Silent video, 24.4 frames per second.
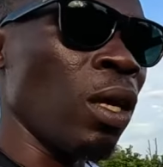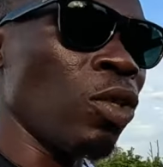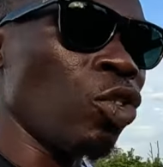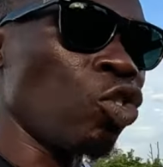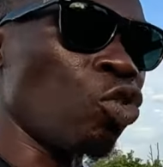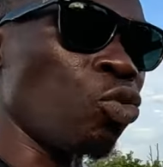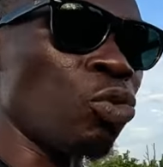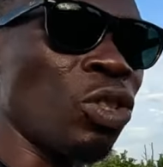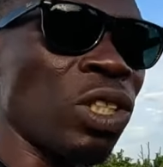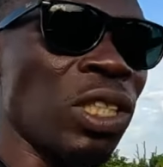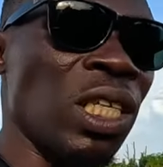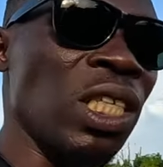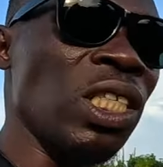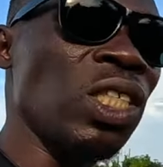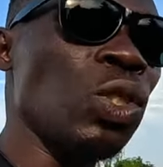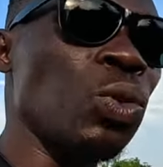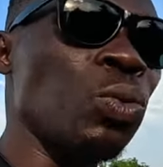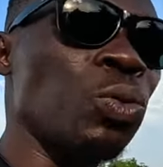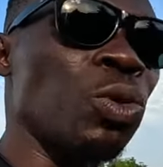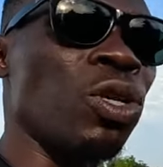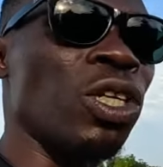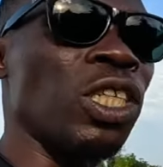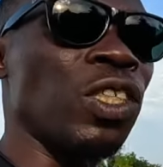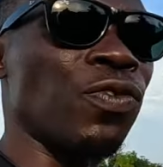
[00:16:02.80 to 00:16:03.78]
tomorrow, since
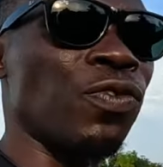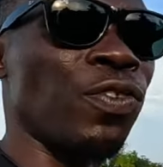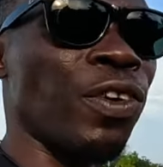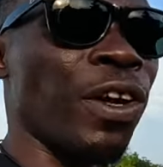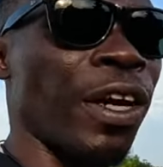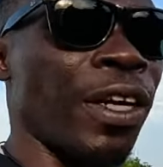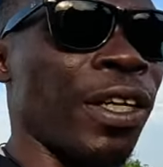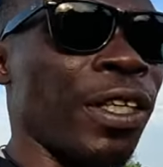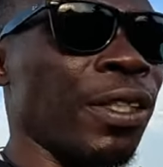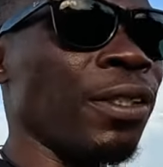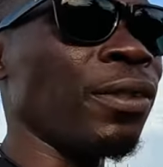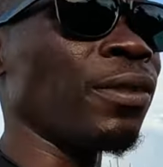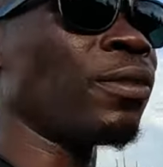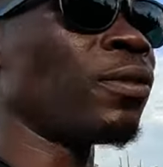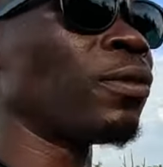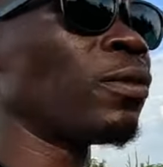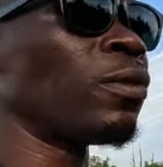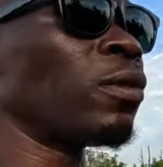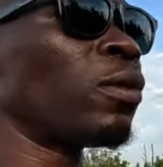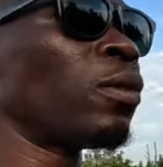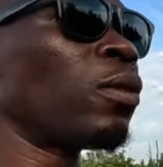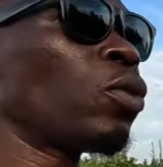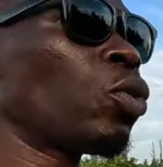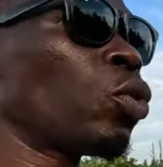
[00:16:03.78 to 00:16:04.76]
tomorrow is Friday,
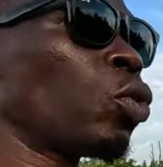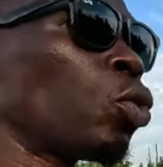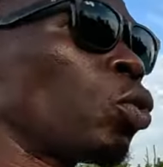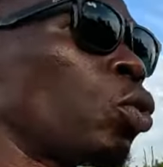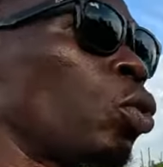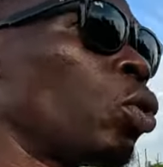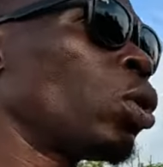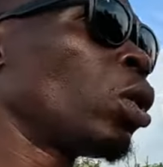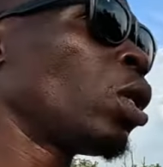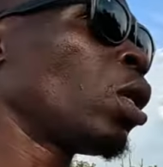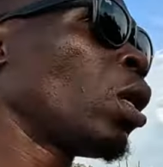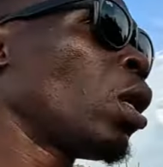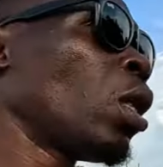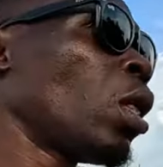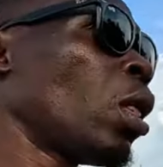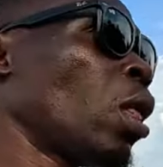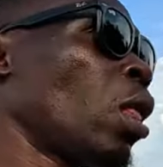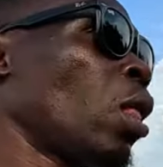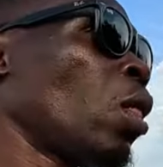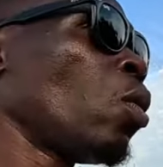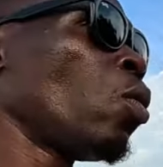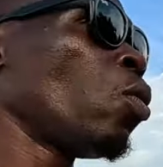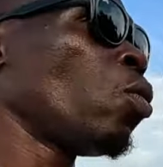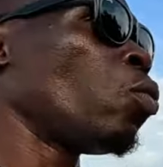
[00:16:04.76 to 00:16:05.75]
so
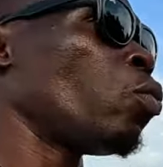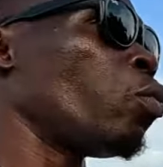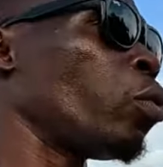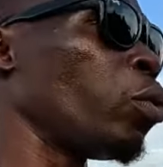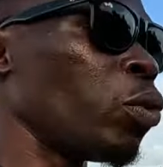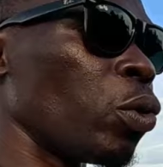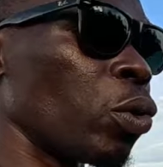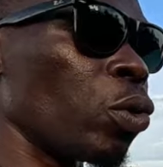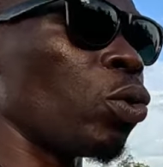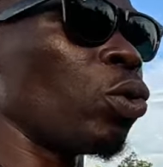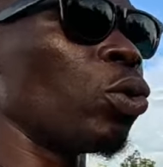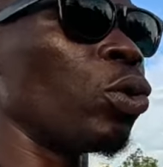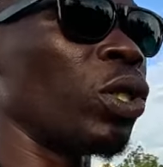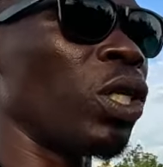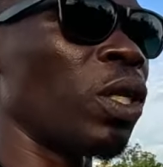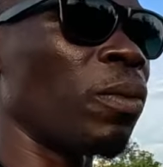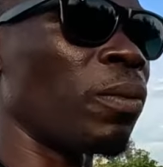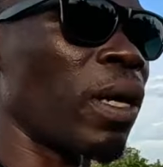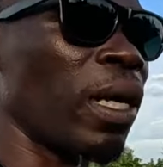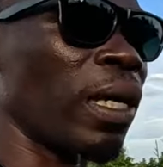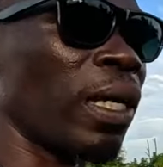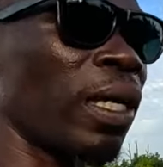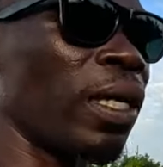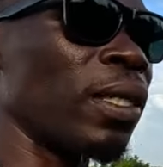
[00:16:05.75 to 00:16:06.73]
we will go in the
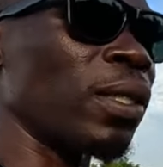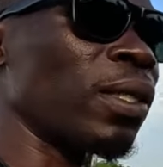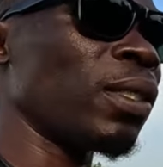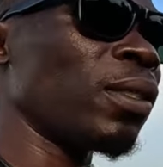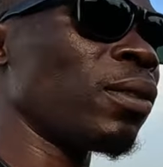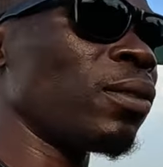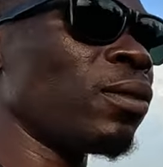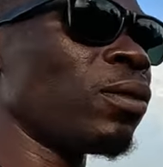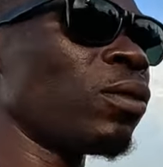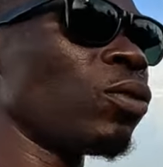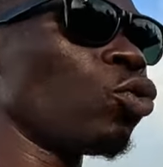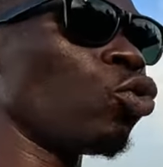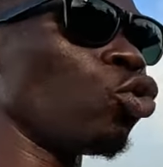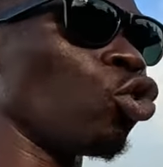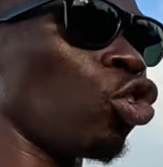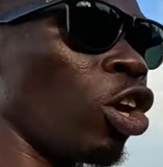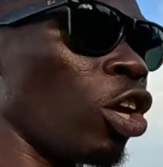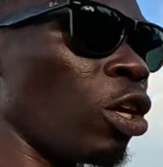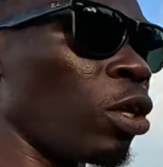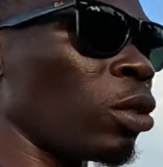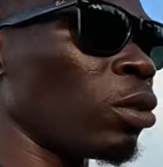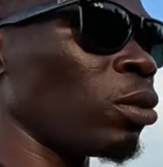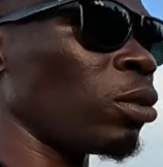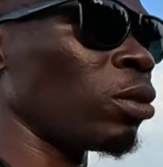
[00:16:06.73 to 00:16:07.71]
market
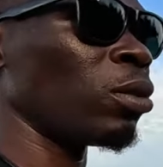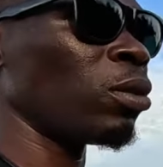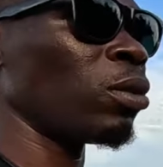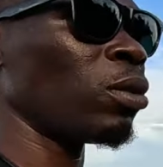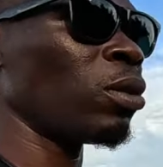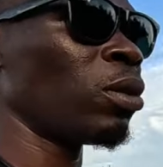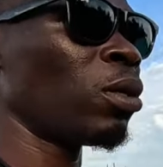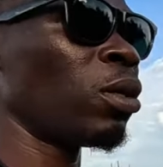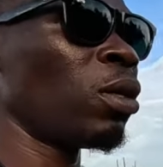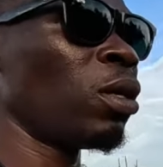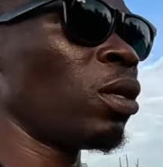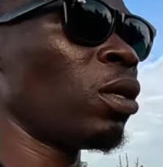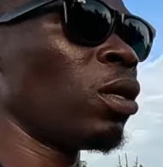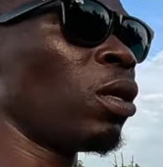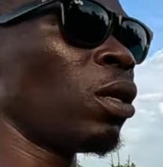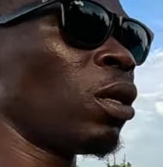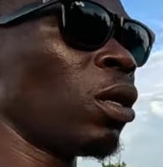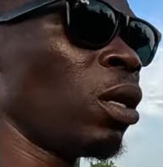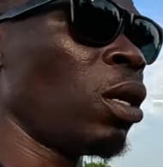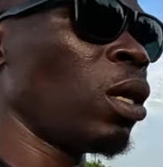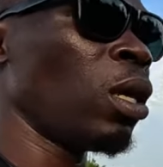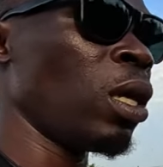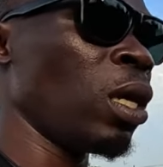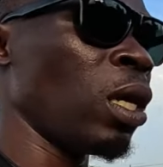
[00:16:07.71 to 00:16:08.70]
together
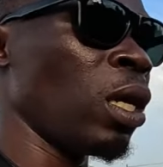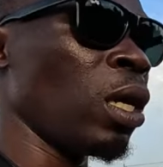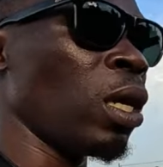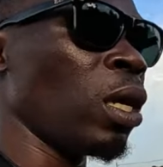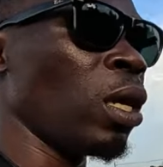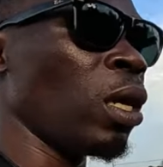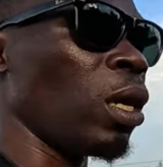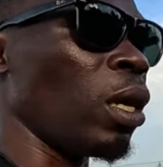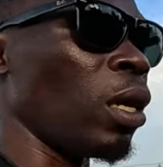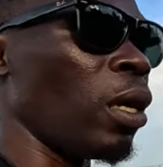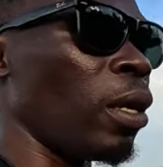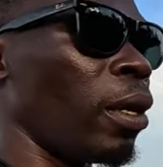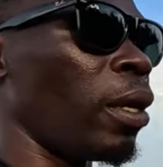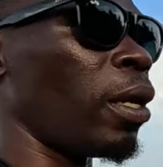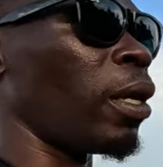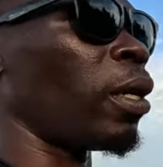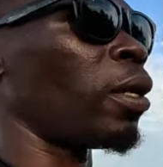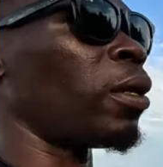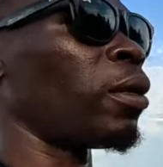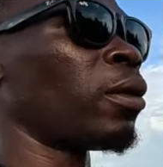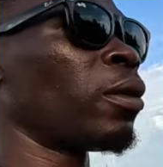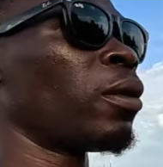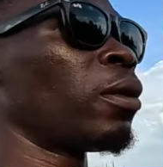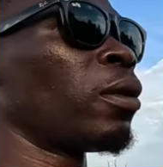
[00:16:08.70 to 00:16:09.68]
and
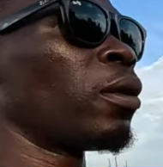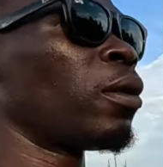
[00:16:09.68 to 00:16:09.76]
then